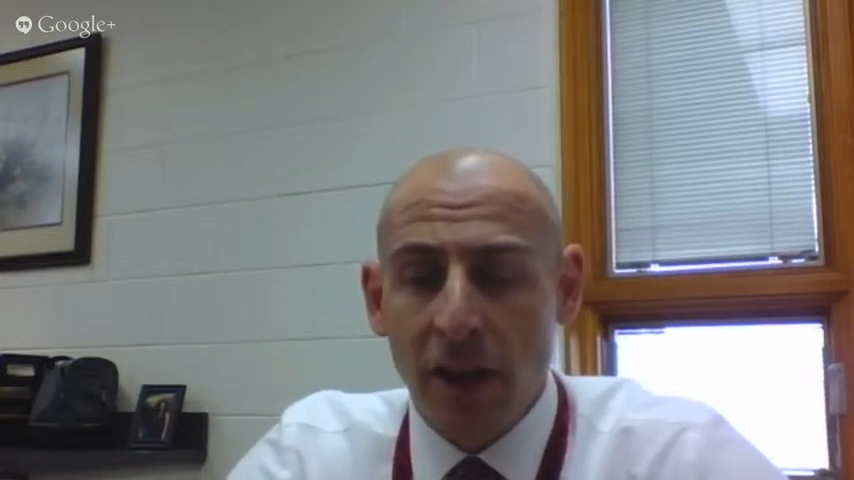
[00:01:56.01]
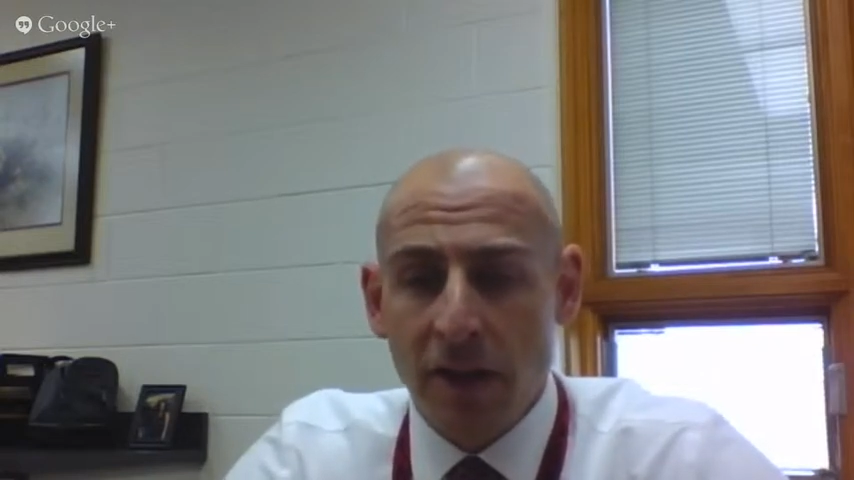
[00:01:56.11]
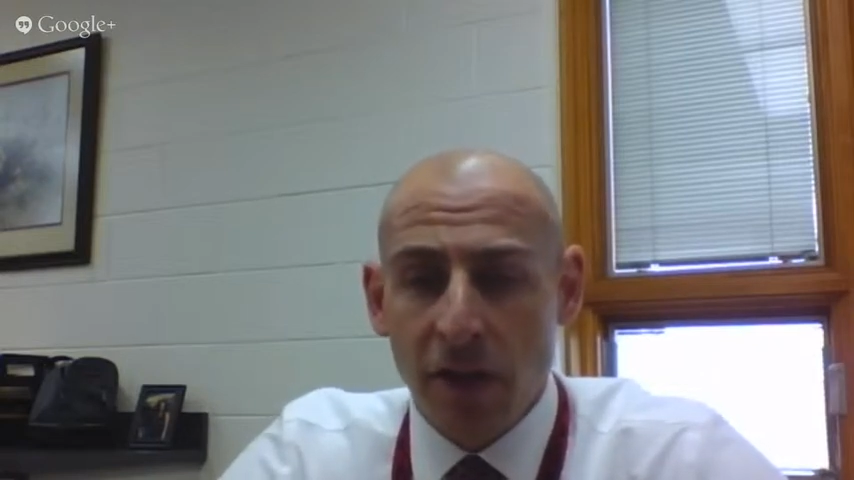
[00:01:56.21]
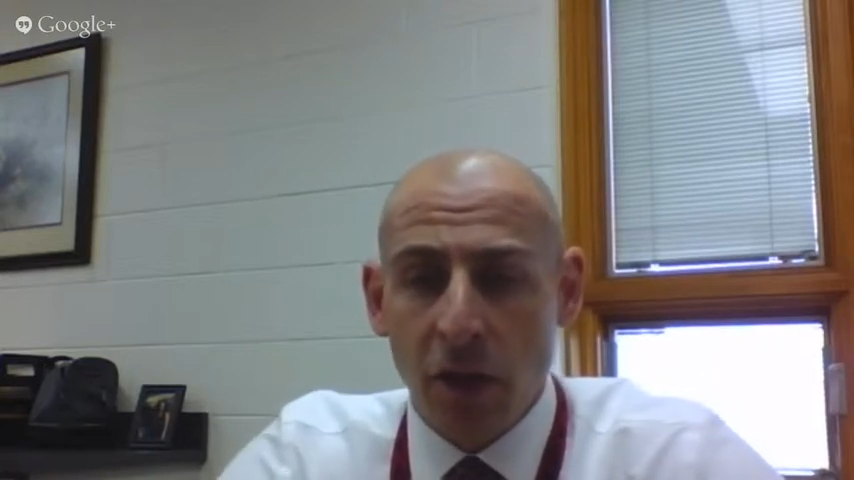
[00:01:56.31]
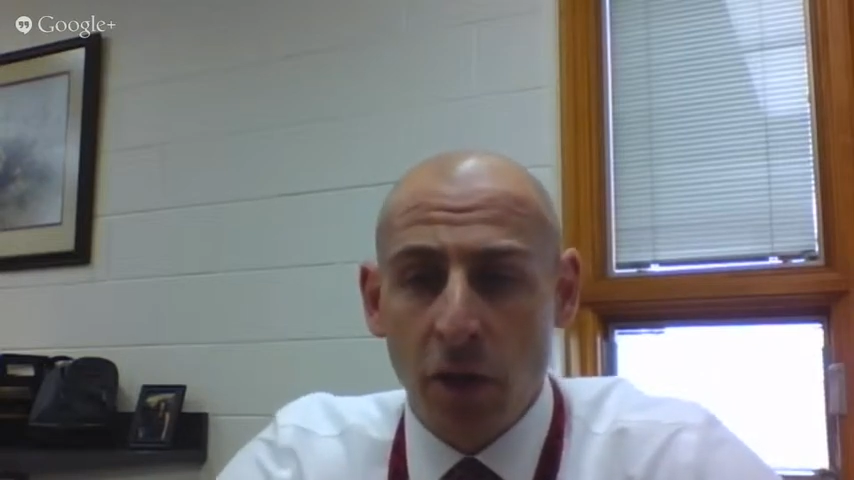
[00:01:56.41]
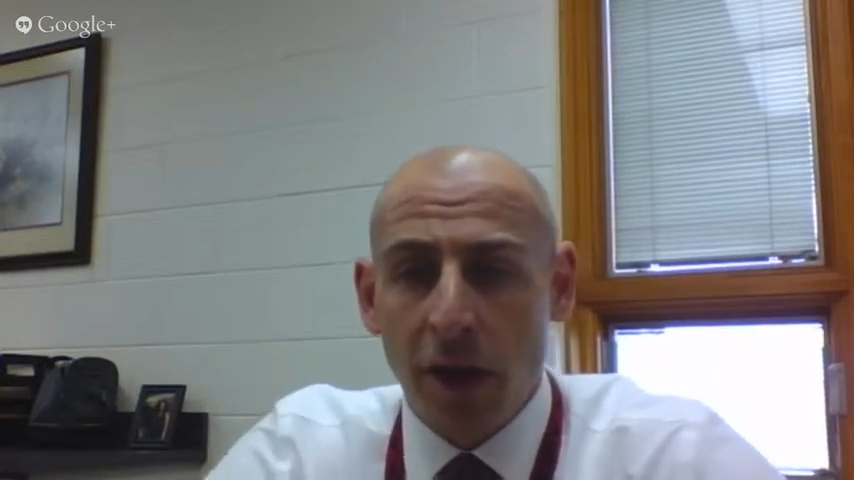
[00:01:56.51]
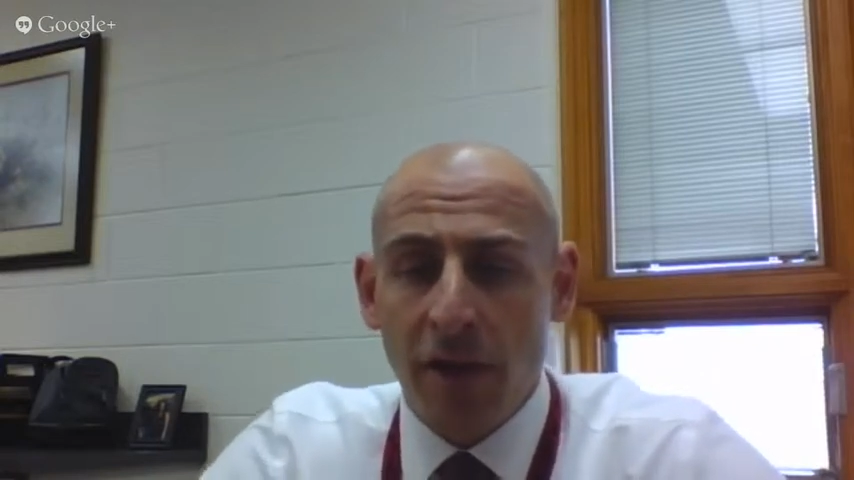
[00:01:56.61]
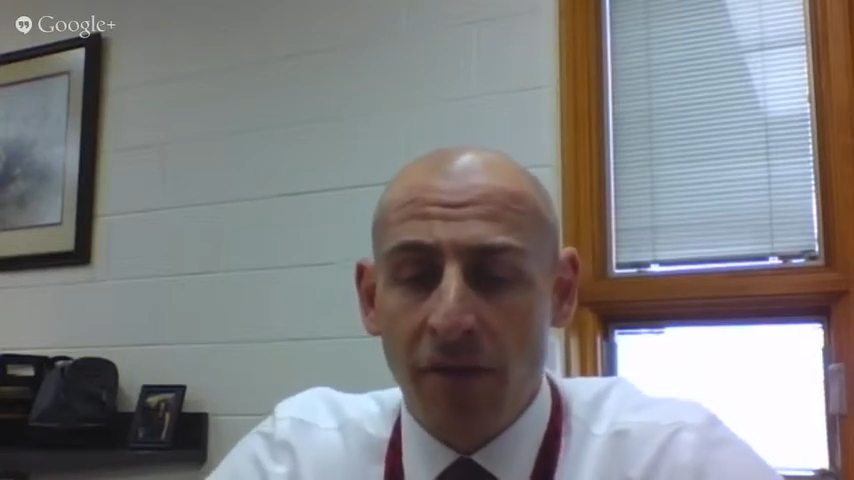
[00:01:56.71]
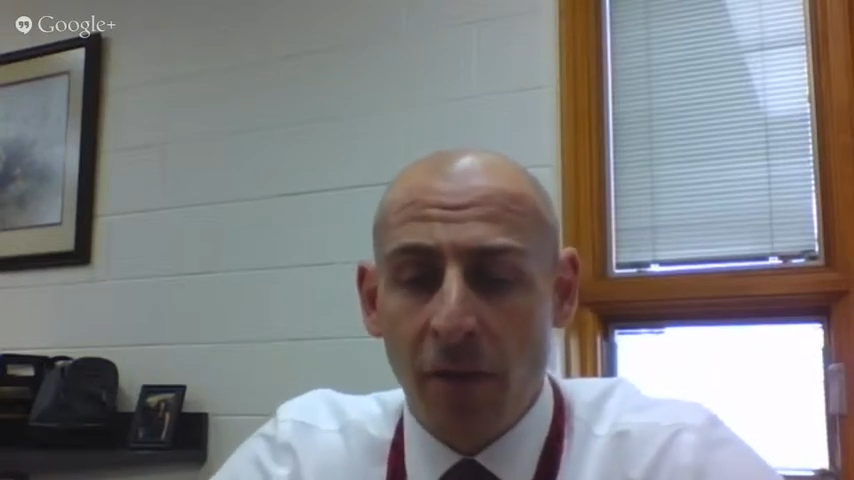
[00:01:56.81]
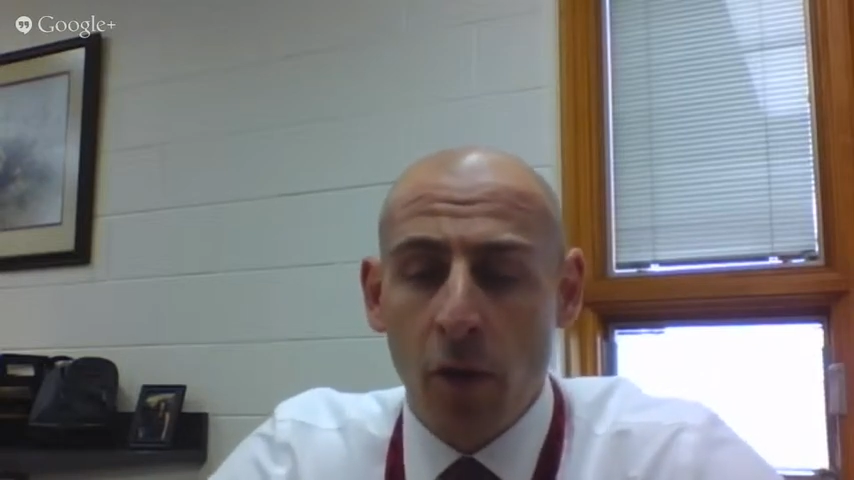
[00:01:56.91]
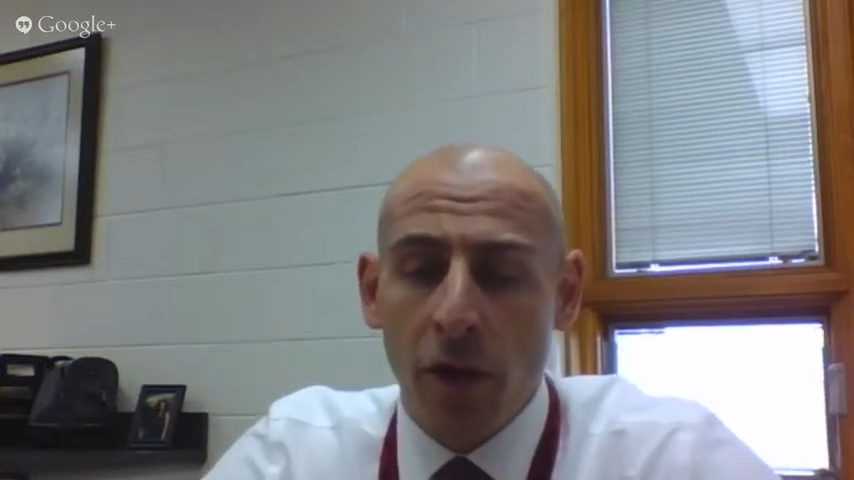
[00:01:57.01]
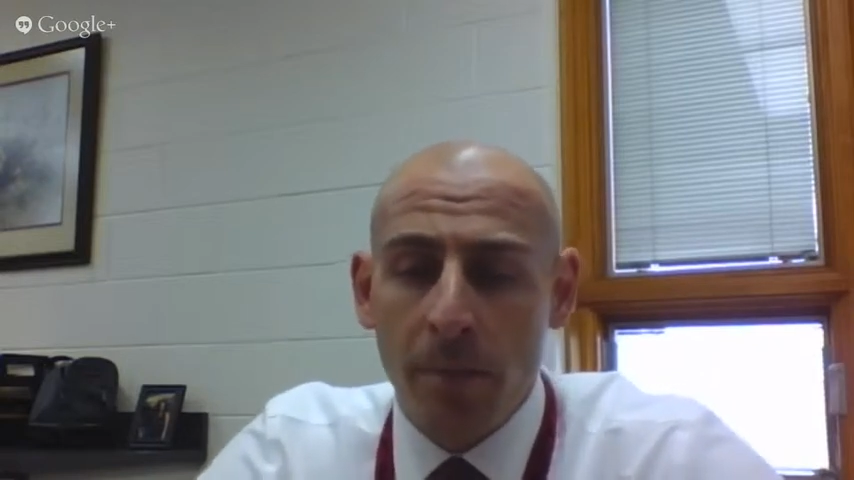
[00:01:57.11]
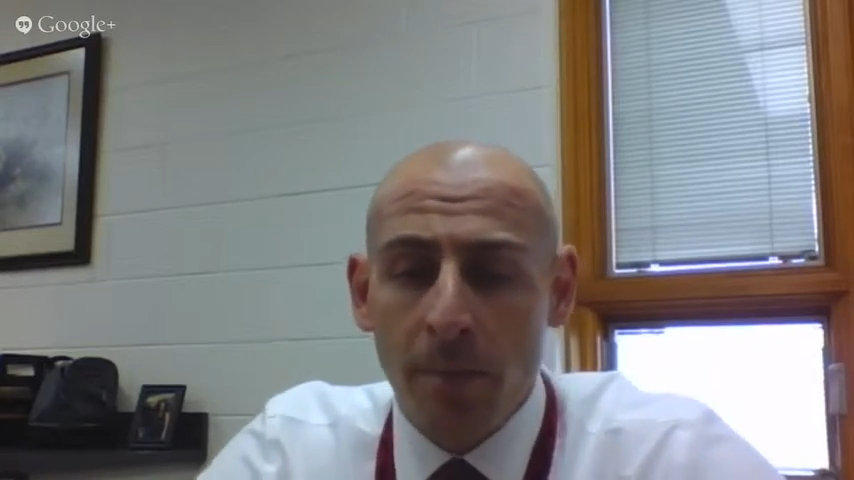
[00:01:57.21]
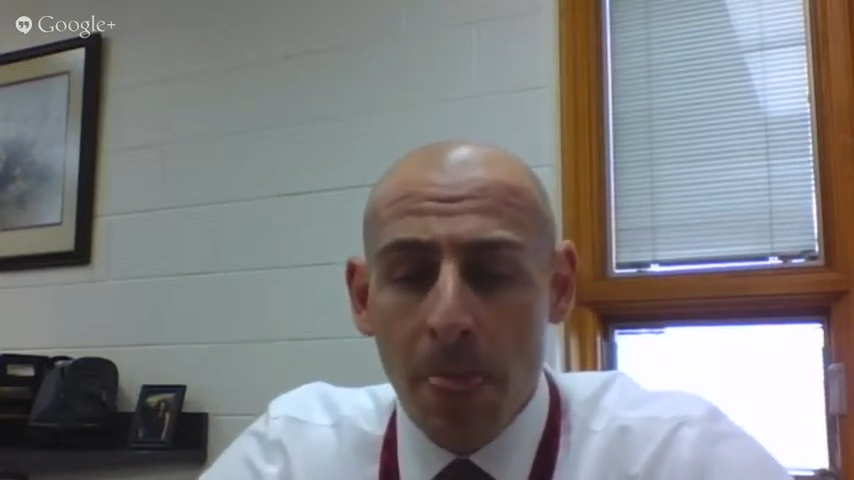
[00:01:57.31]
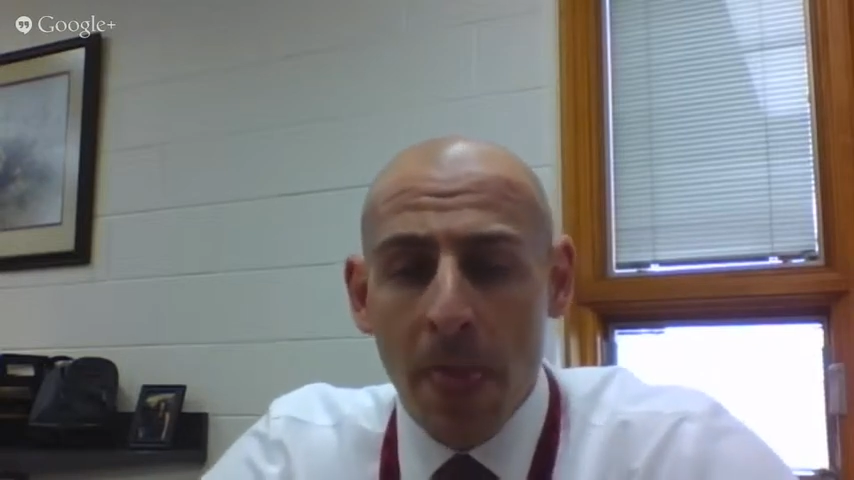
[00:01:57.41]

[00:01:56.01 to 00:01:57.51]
So create a form